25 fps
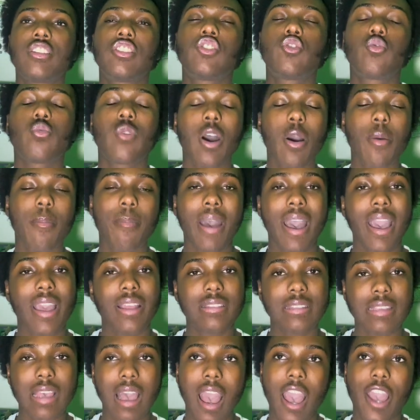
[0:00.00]
Throughout my
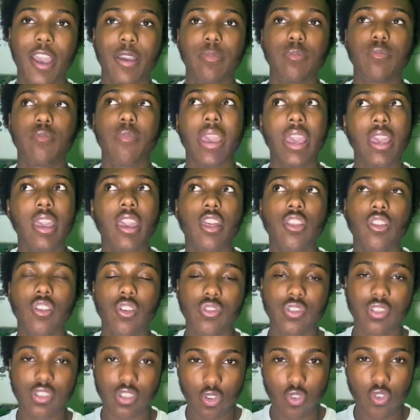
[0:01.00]
time making
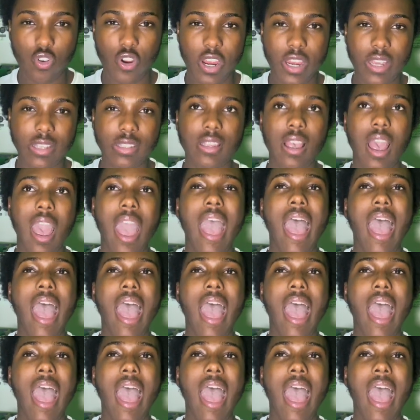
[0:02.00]
those stores,